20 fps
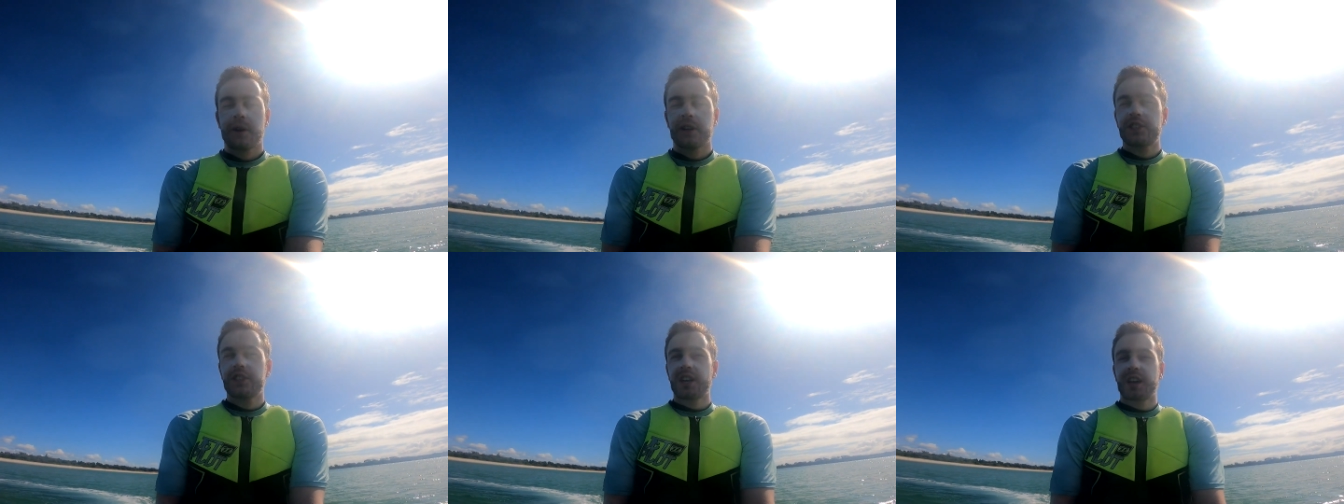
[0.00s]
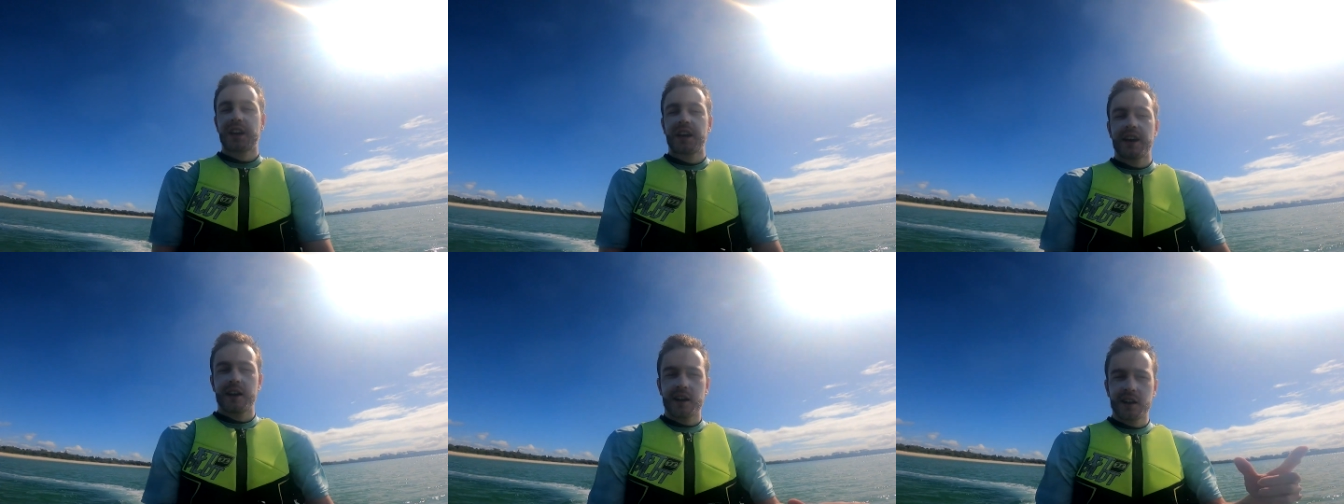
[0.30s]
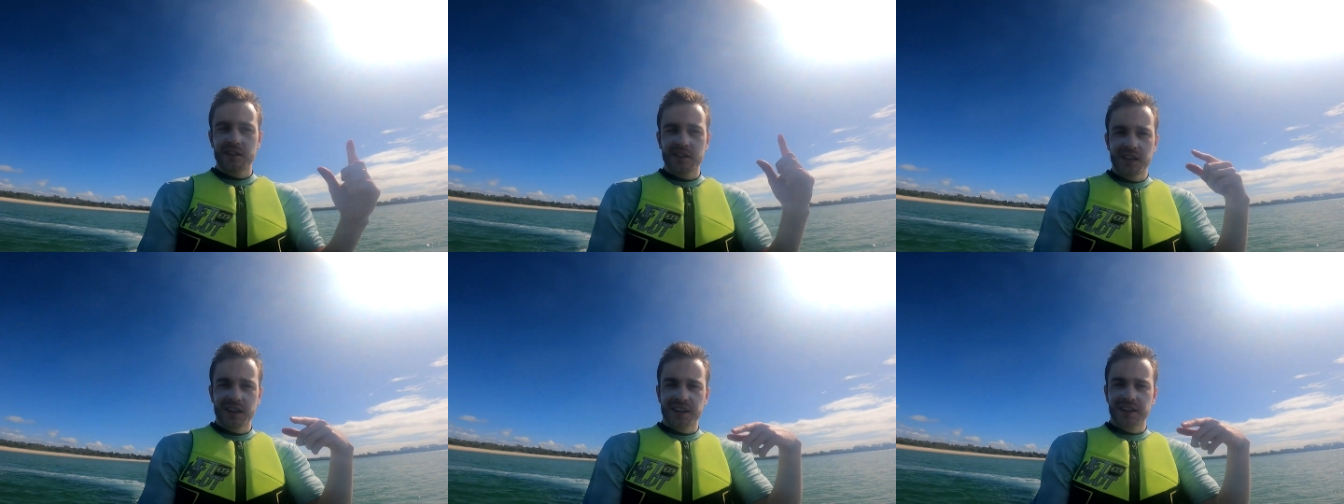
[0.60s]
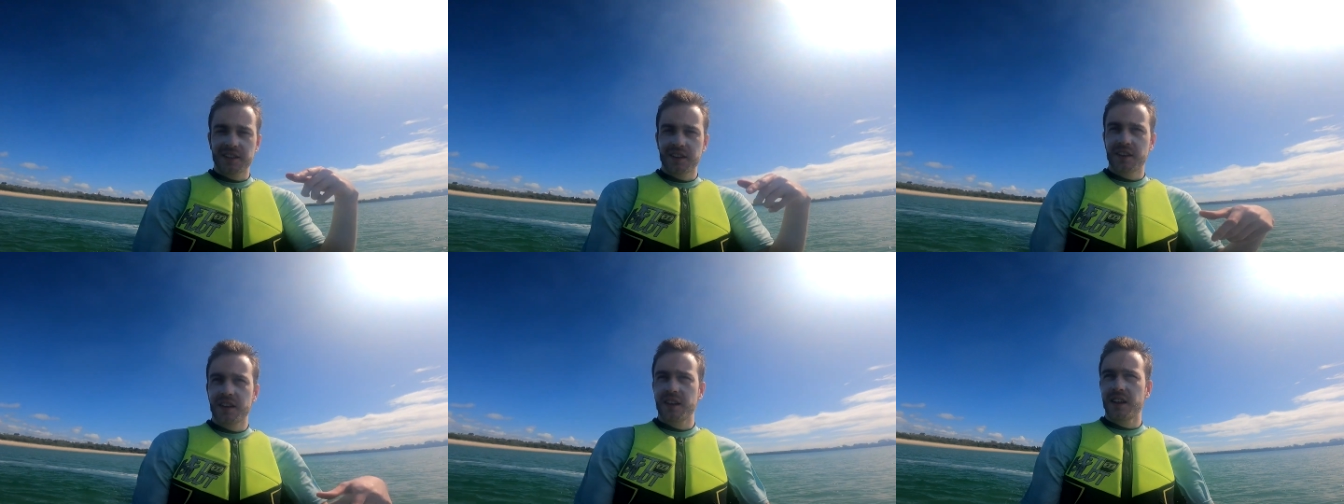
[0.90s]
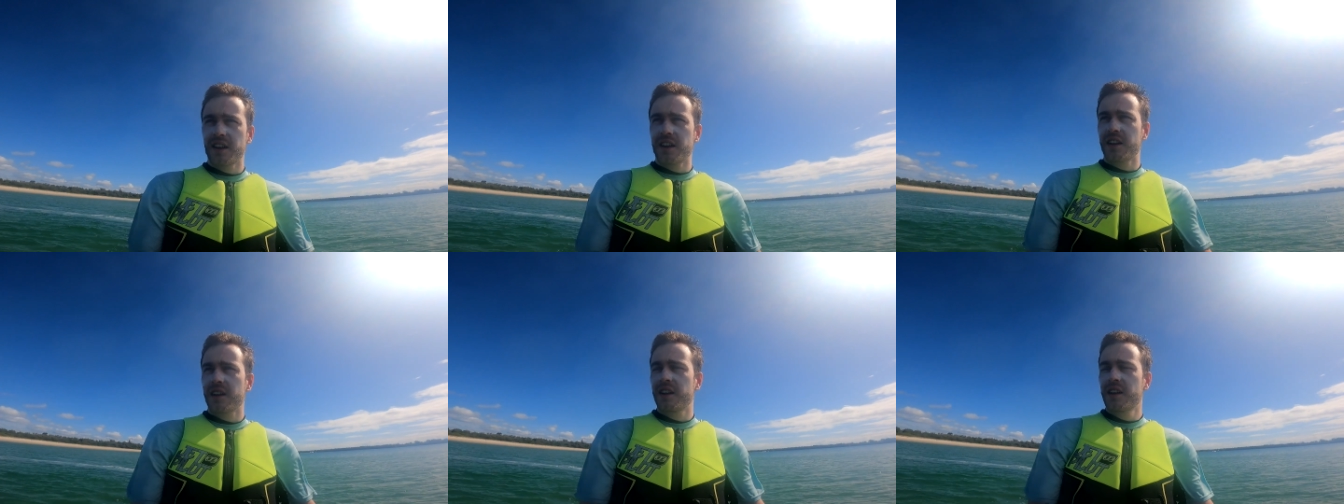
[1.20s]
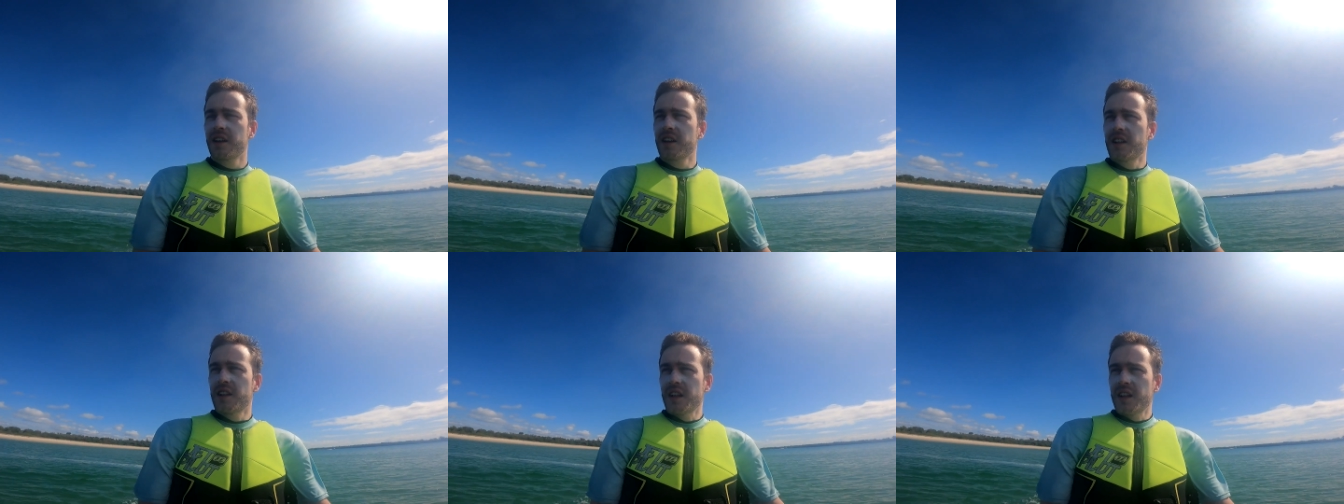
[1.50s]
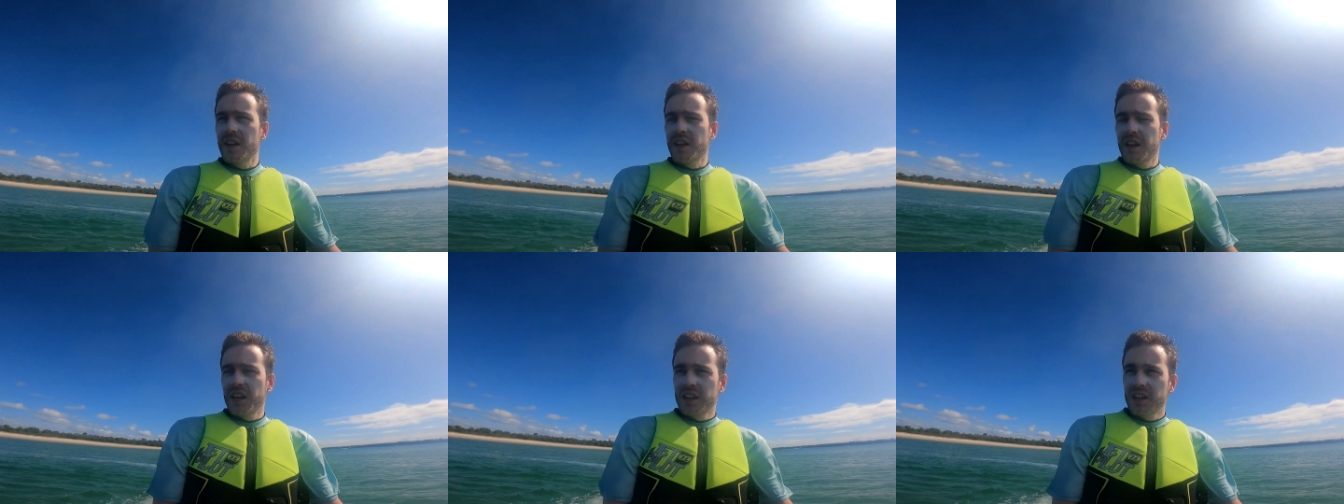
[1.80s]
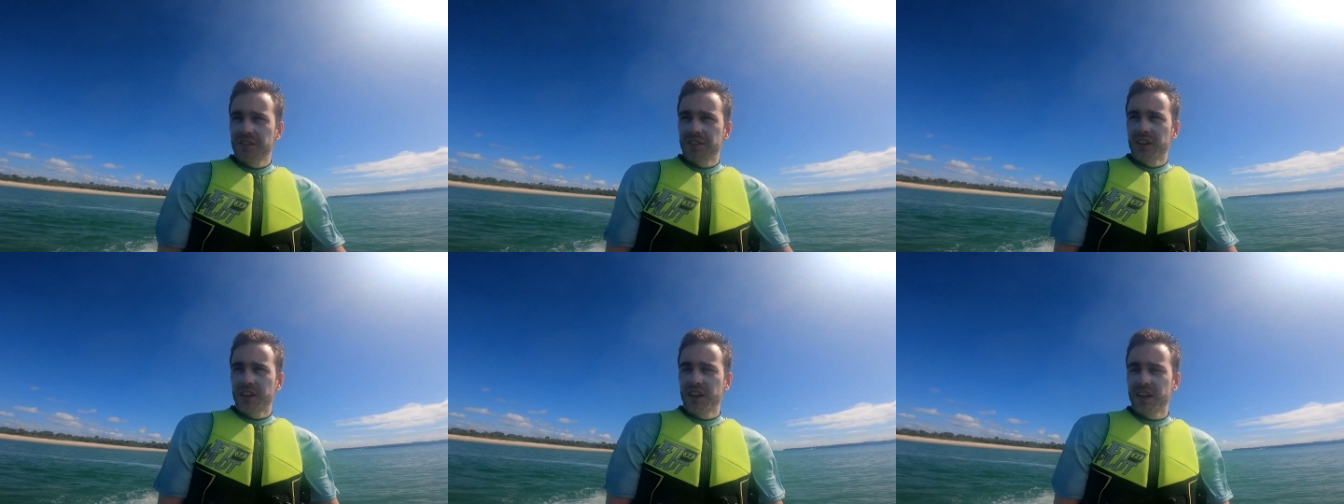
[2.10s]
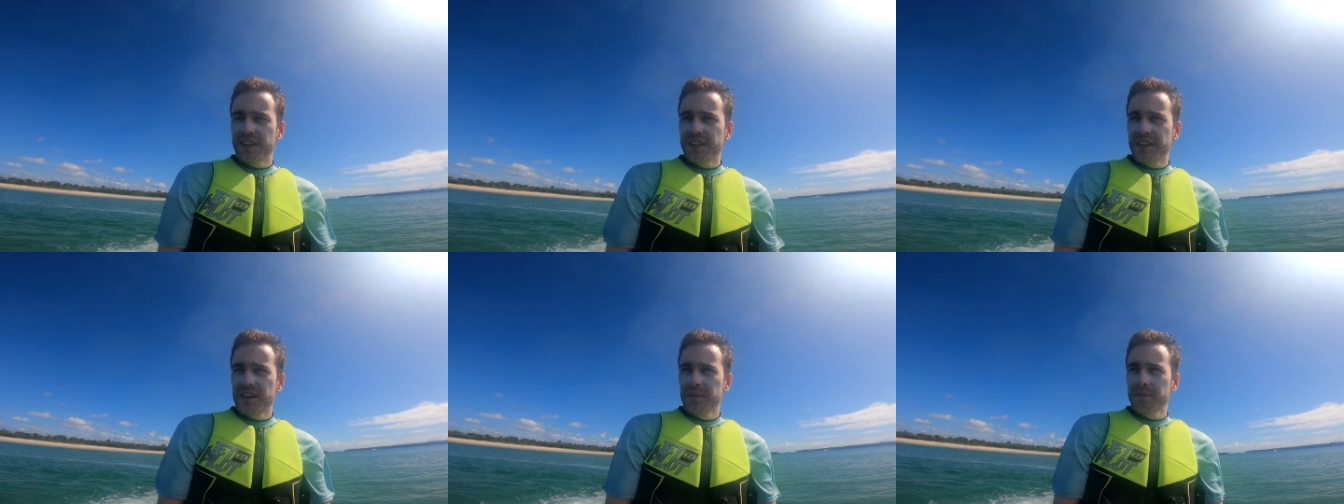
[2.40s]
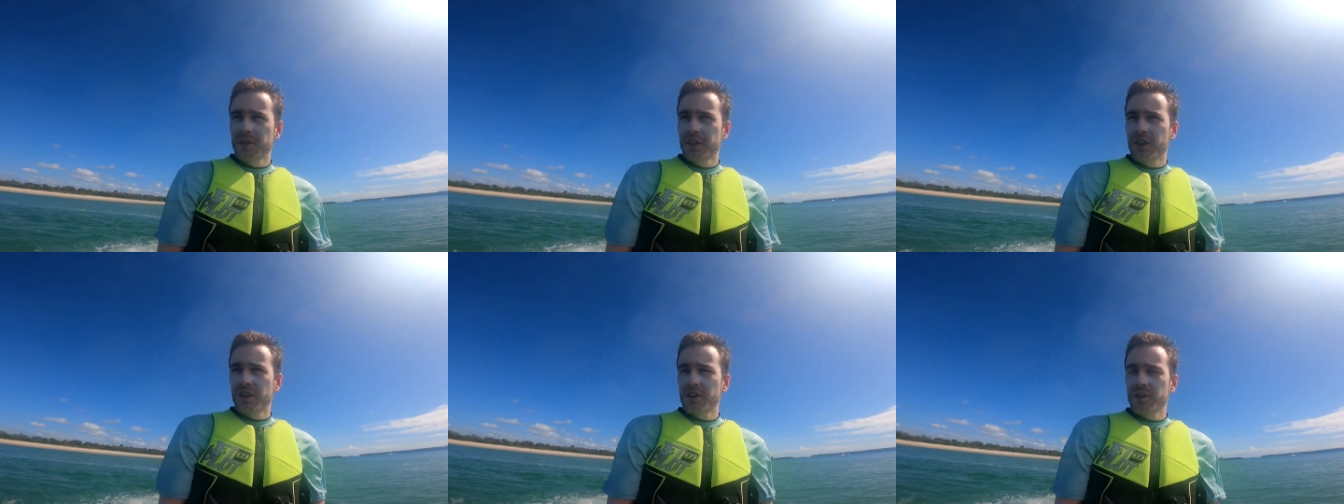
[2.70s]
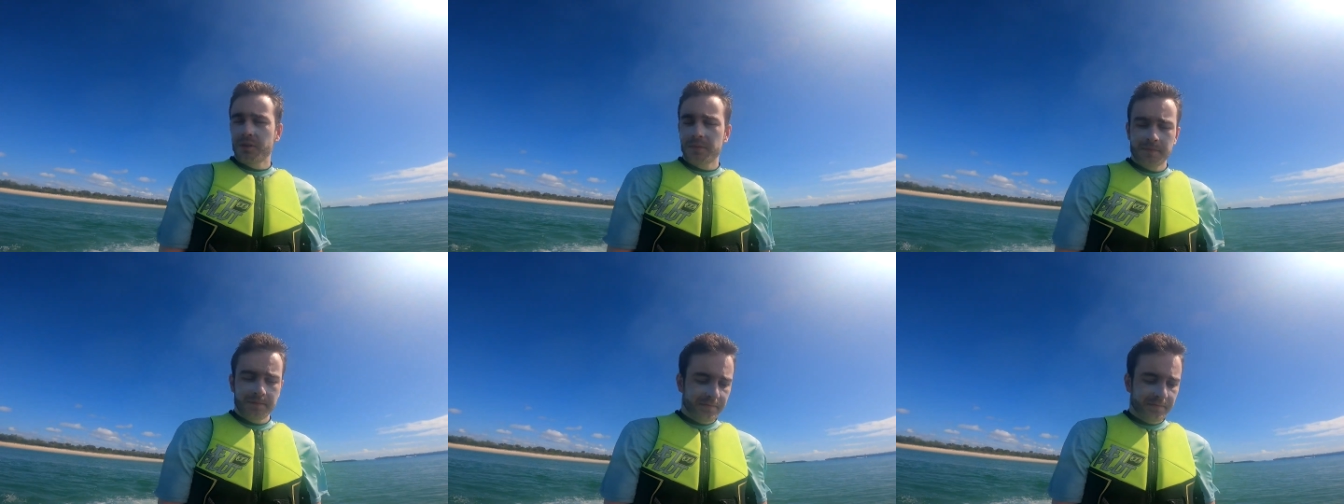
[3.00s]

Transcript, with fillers: you want to check it out, I'll link it in. I'll leave the link down below.